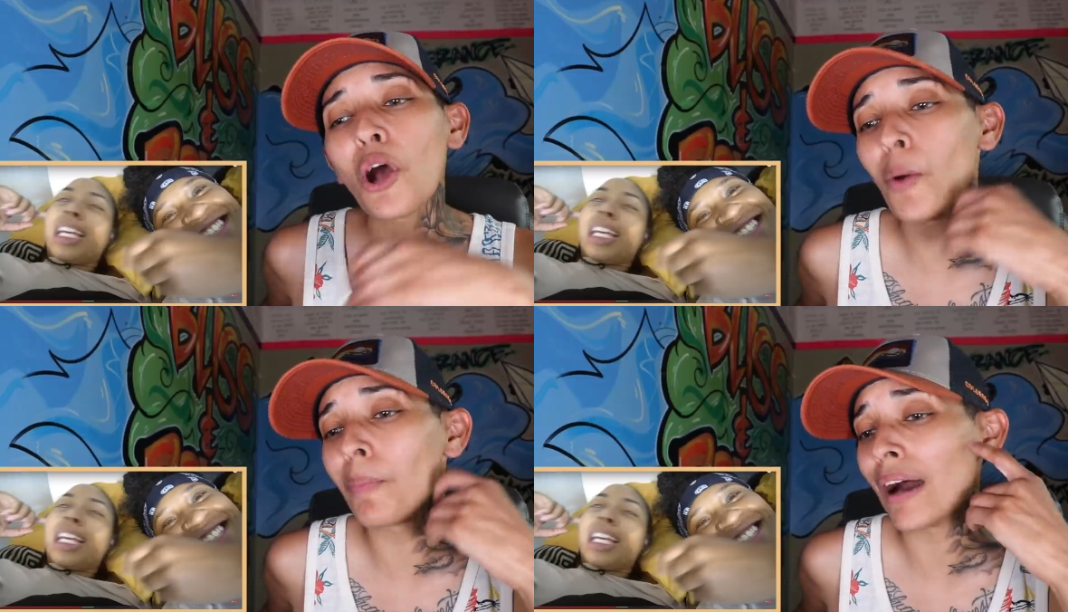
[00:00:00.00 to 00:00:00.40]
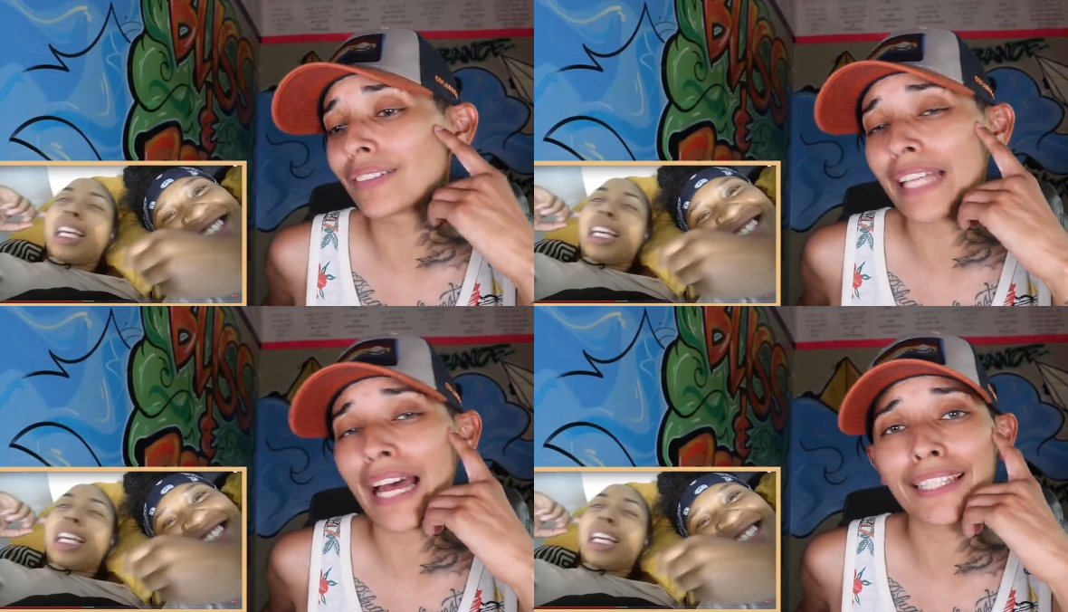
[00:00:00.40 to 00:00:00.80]
Speaker 1: know about
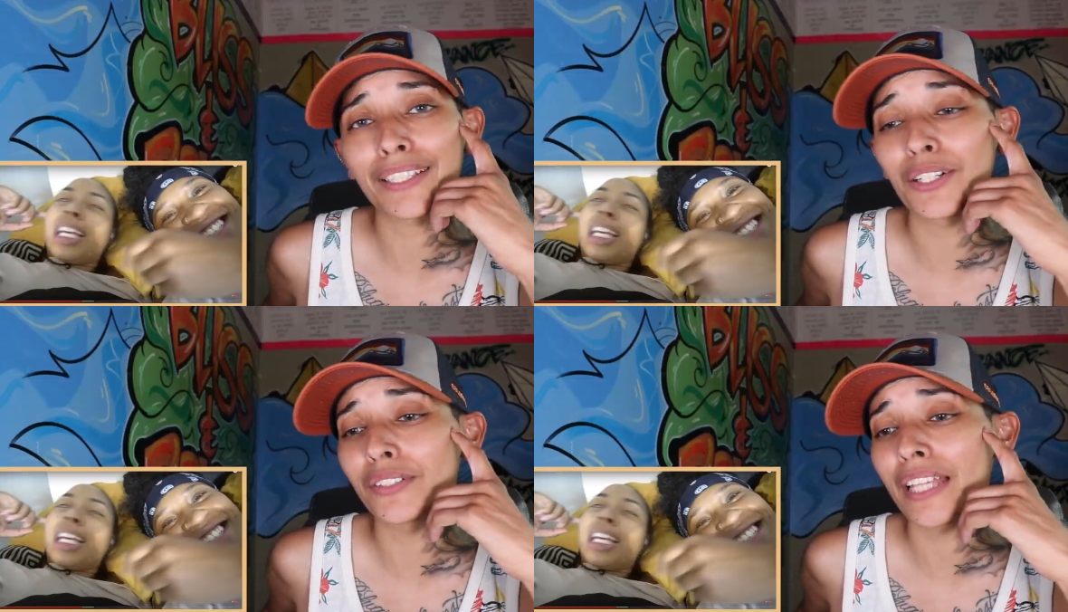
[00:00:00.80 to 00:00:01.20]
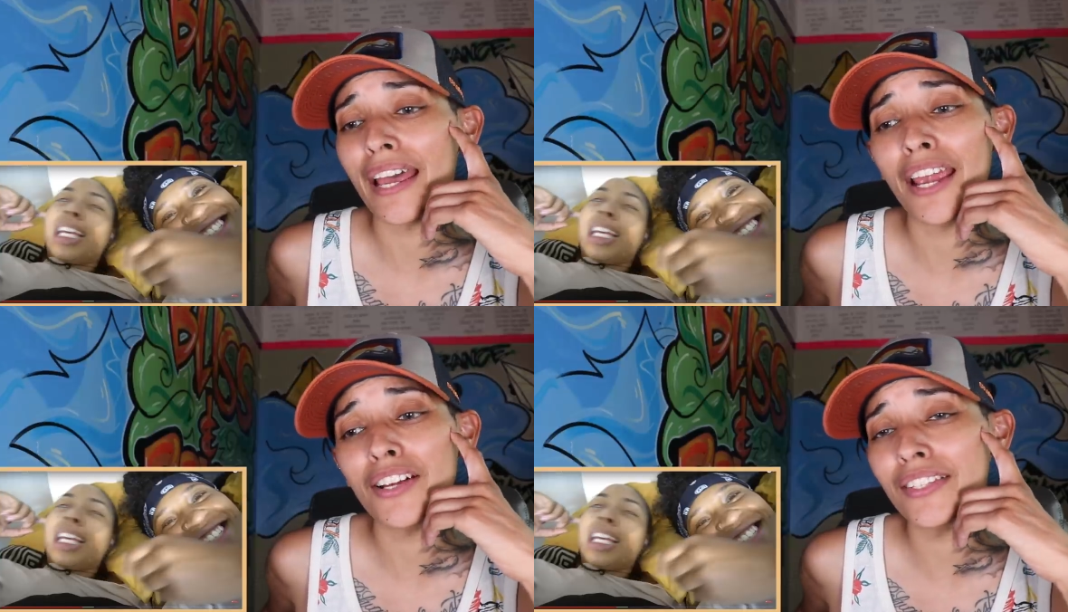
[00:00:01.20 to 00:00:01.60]
that though. That
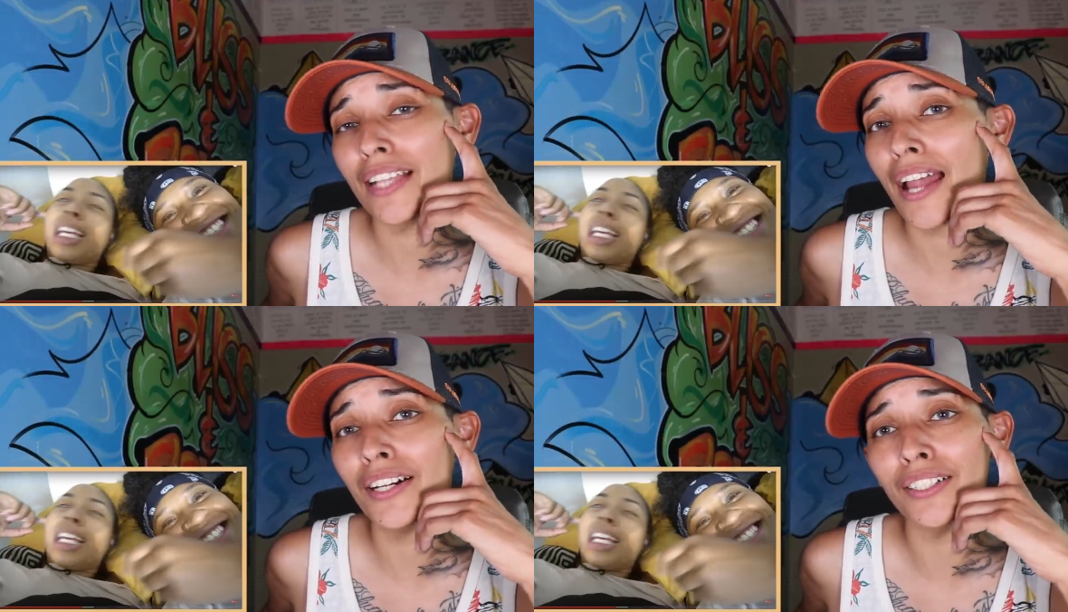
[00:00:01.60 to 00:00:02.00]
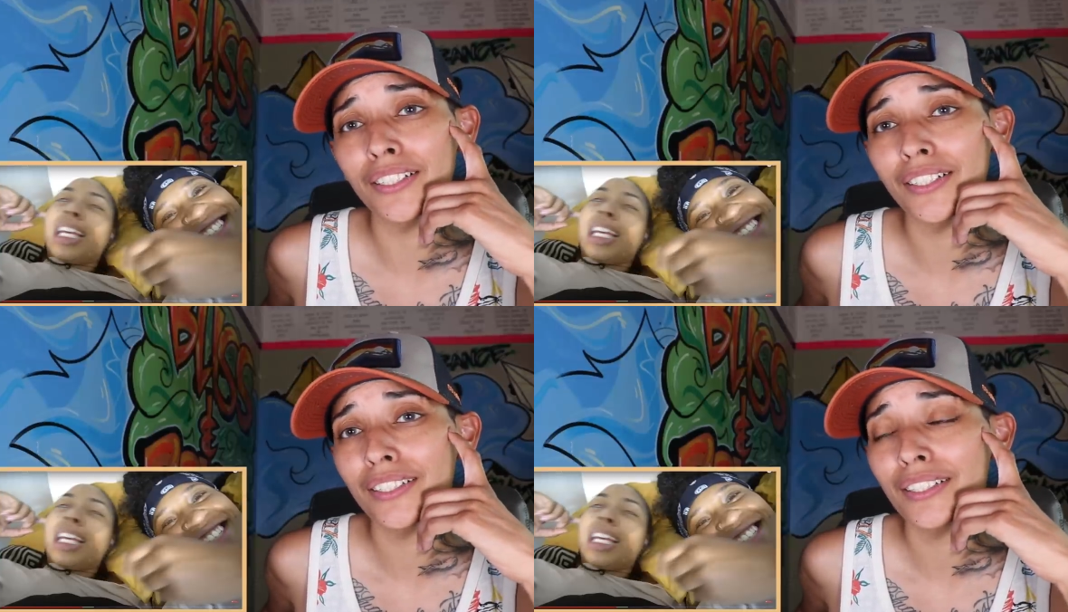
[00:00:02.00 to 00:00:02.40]

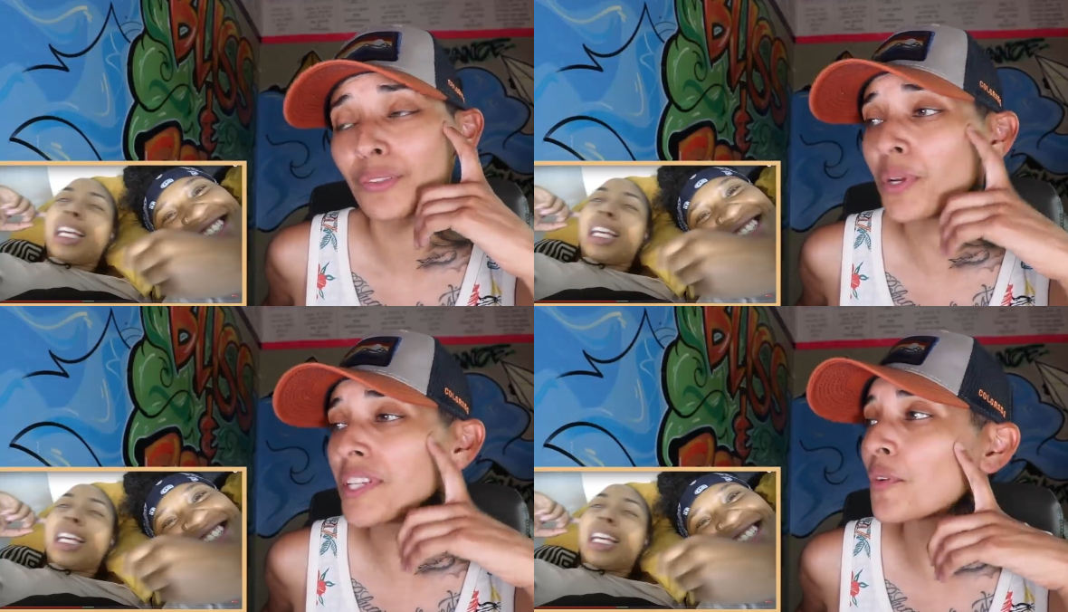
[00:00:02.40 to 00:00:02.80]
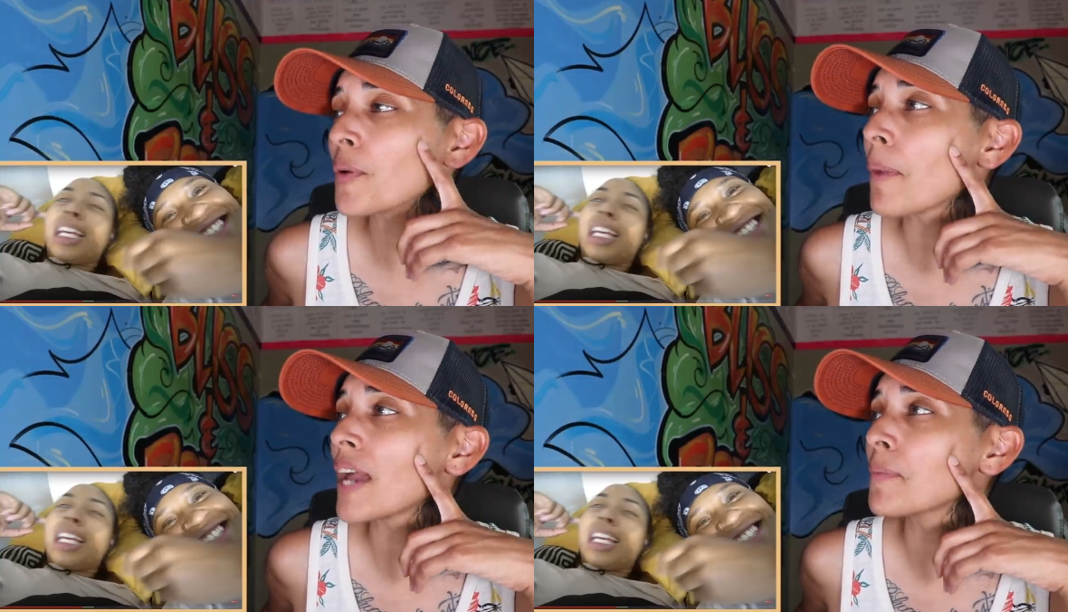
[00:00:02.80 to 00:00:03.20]
hairstyle. What does it
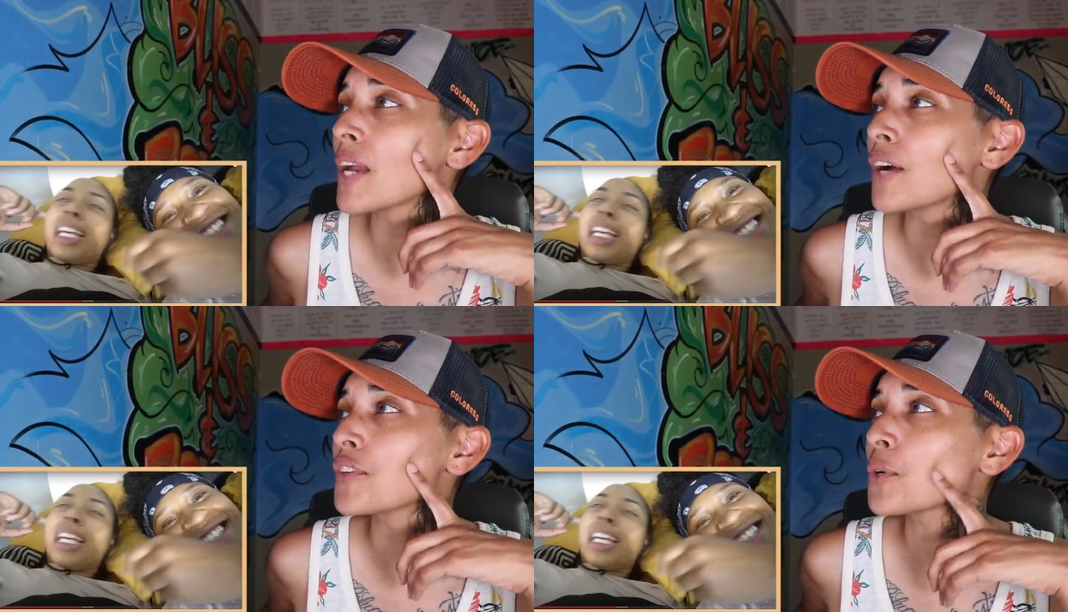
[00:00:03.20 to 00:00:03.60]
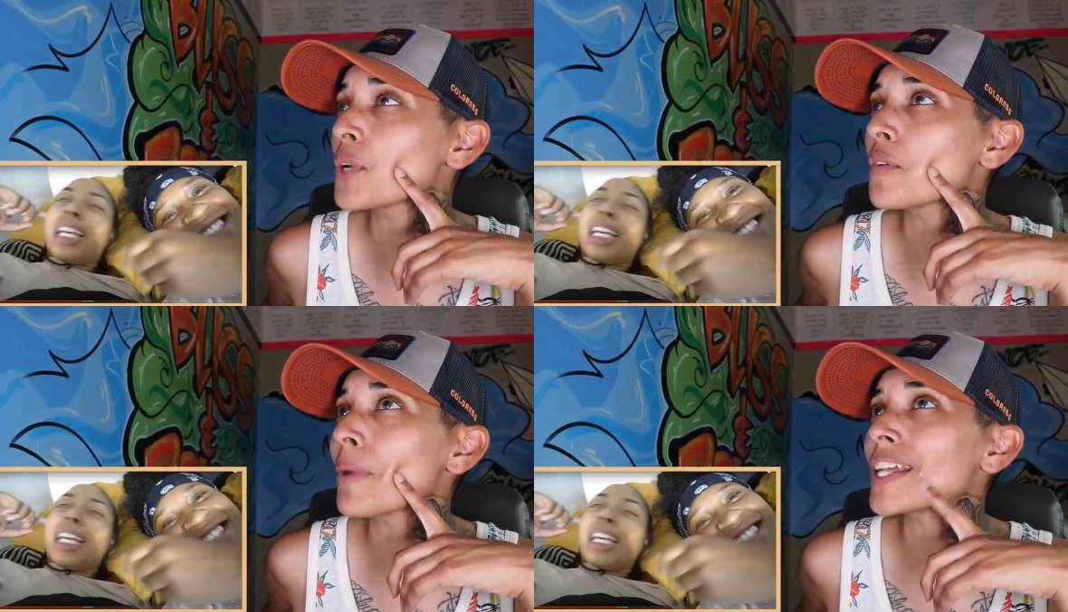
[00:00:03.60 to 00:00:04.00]
remind me of? You know what
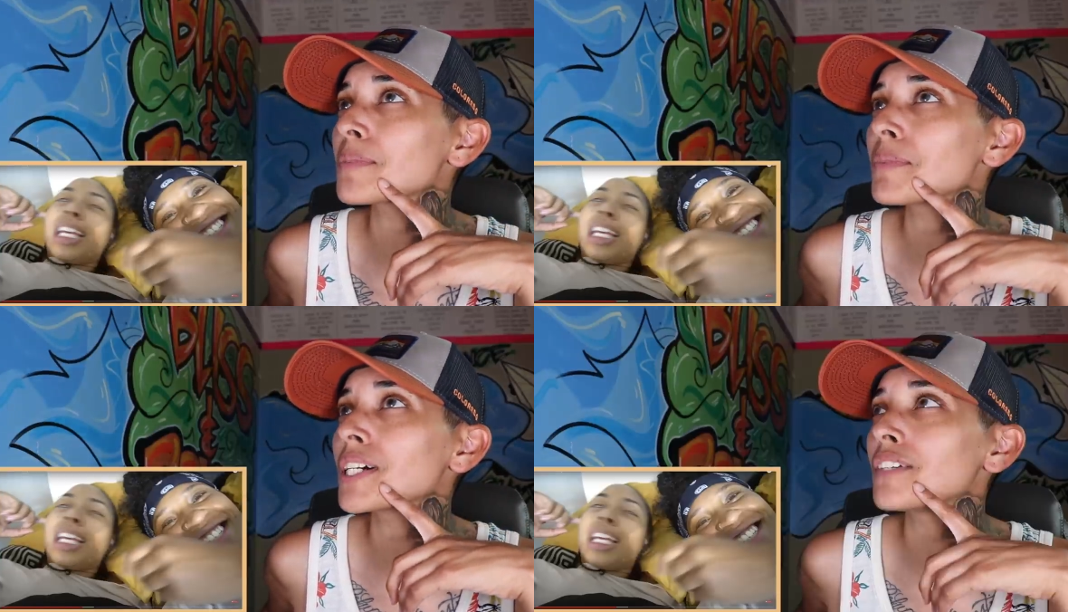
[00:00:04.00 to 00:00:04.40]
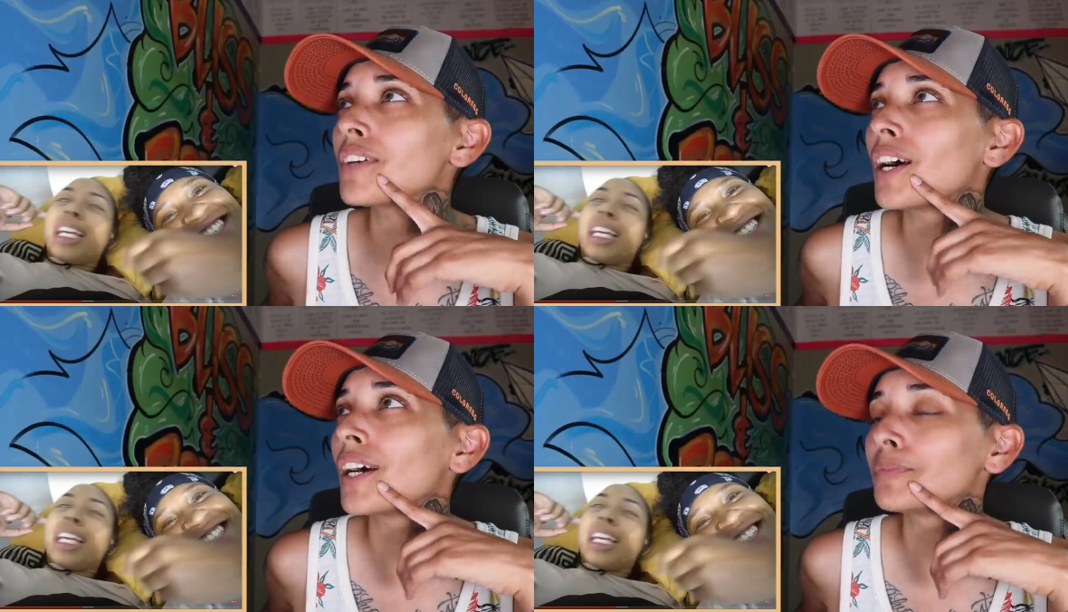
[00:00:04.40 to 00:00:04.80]
it reminds me of?
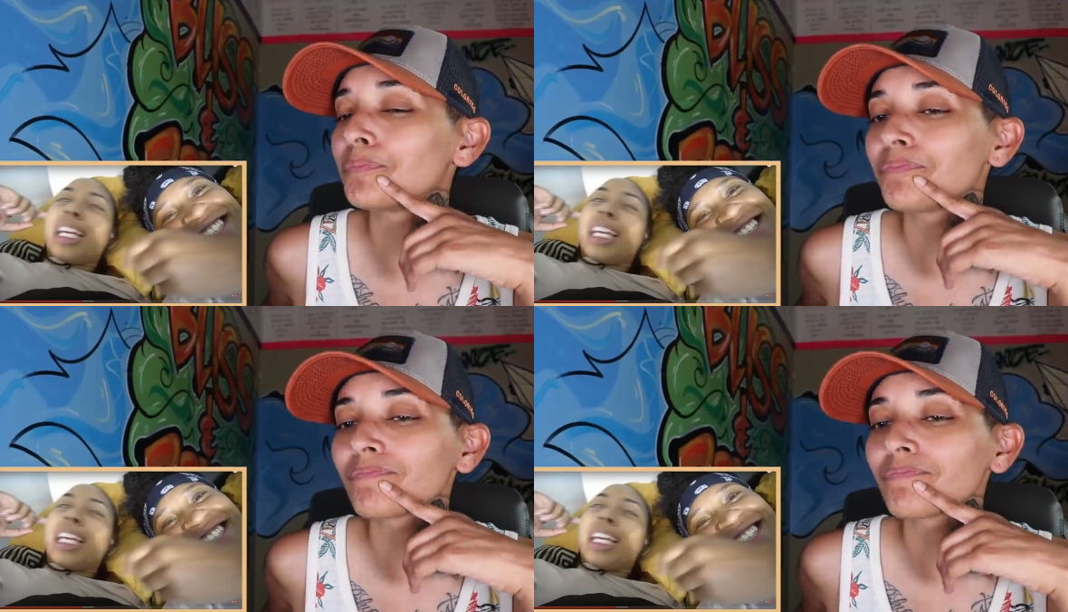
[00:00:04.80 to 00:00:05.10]
Um,